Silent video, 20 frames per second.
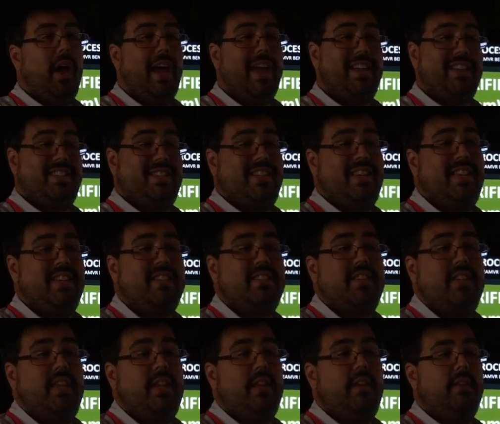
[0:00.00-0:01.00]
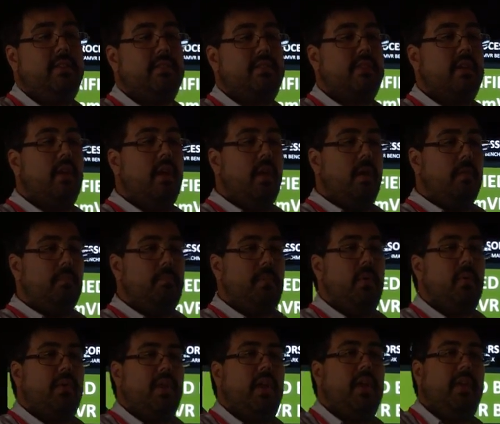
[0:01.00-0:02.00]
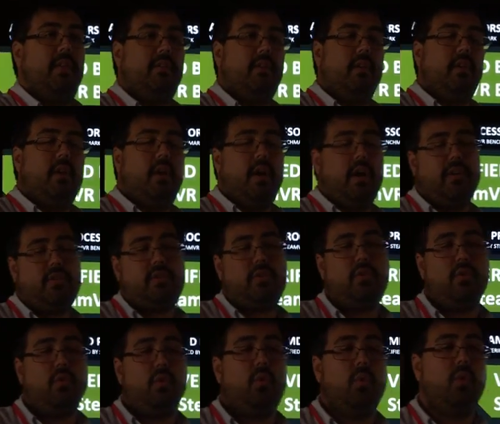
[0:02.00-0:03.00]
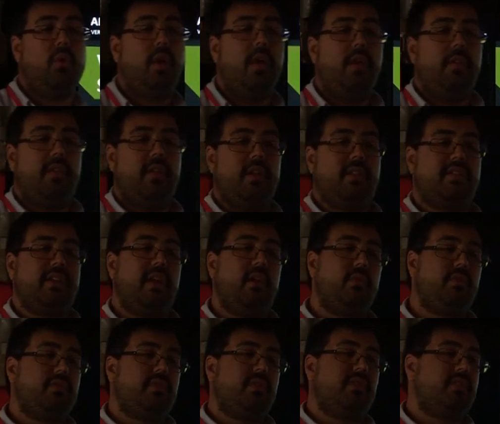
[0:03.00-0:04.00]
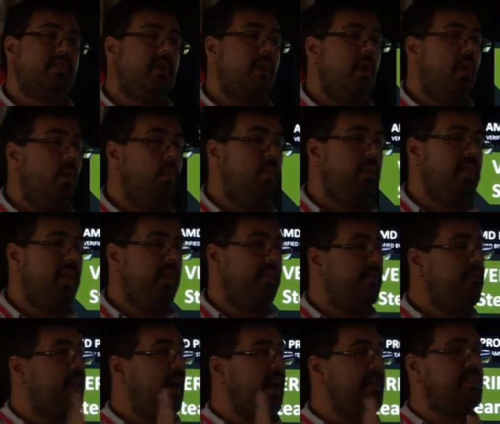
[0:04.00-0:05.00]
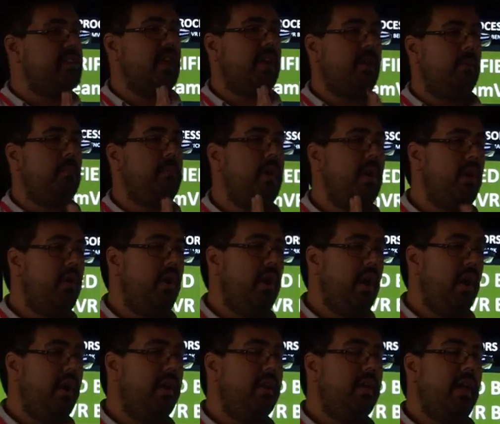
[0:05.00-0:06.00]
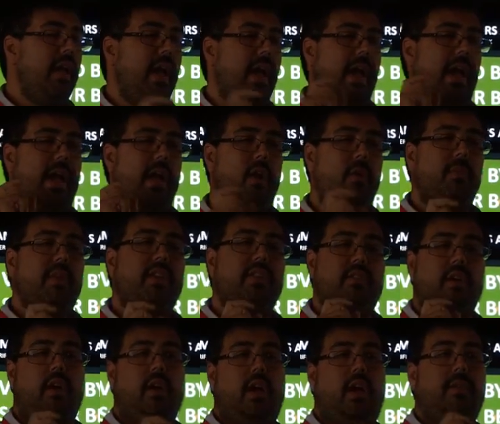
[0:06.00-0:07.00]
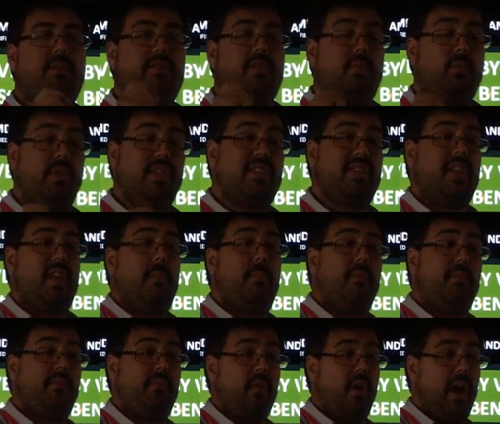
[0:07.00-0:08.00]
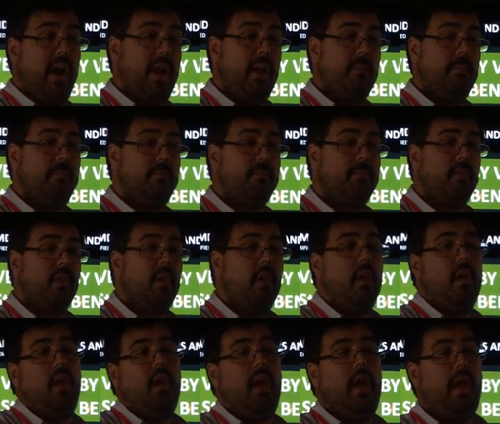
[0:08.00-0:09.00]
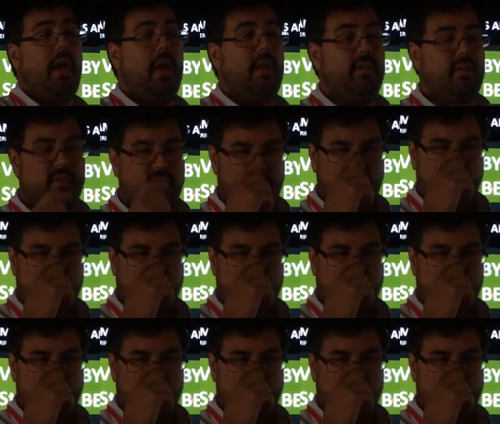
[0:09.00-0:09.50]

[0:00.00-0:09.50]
HTC's built-in tool that tells us within a 5-second period how many times did we skip a frame? And